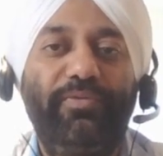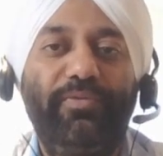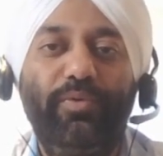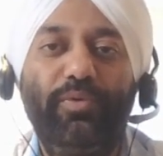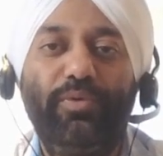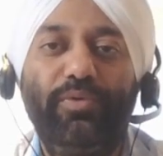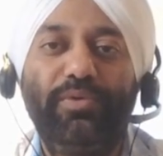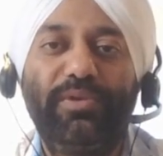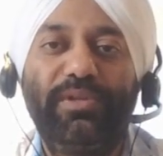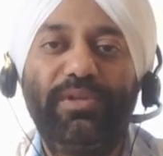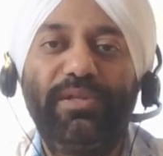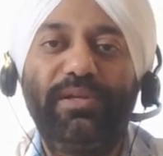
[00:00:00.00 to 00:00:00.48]

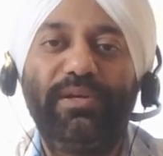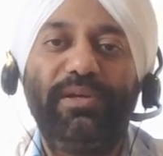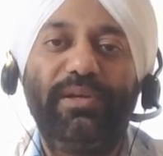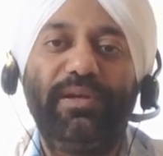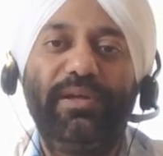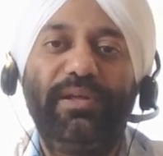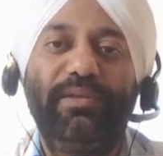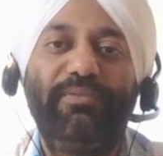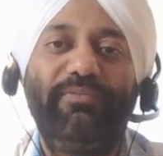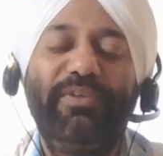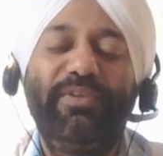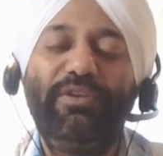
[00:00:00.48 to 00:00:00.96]
Fourth,
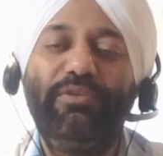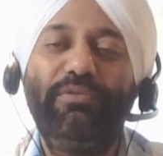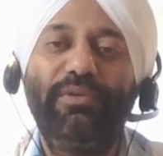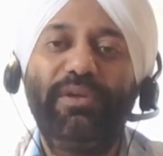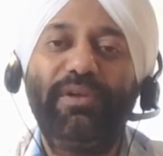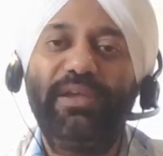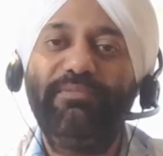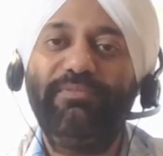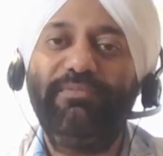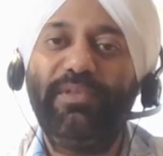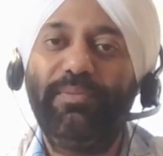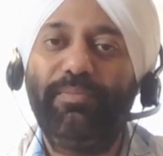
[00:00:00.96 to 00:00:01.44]
when you
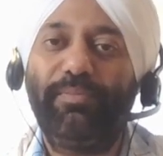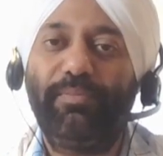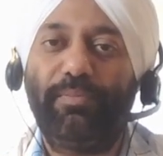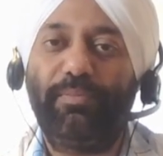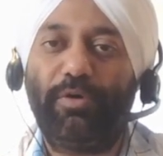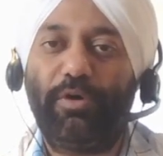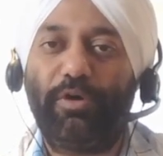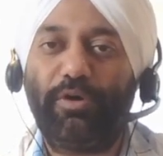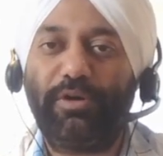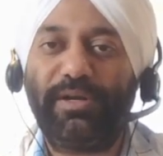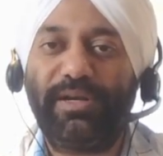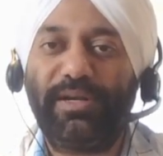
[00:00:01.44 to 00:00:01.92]
give the
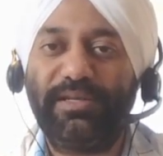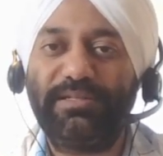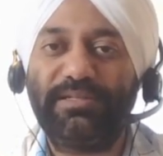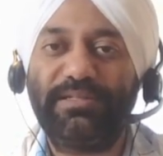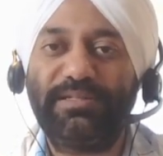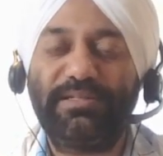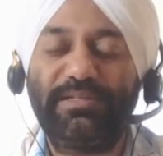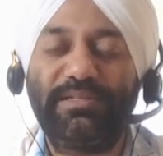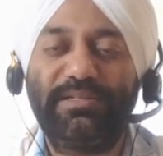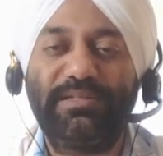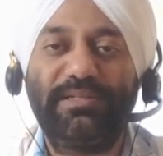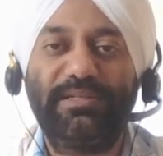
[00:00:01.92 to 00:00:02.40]
mock
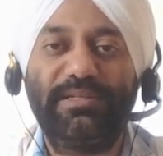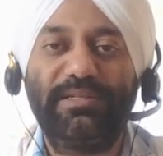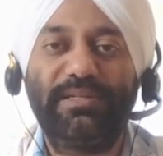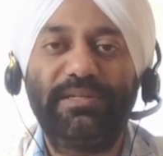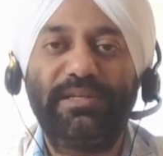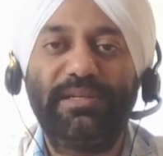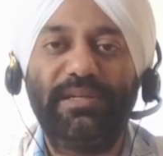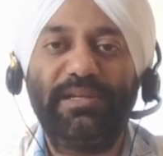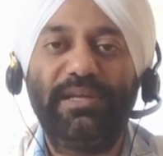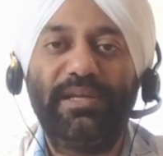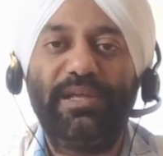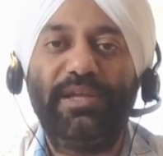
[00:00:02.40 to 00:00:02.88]
tests.
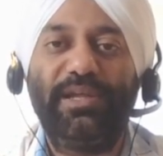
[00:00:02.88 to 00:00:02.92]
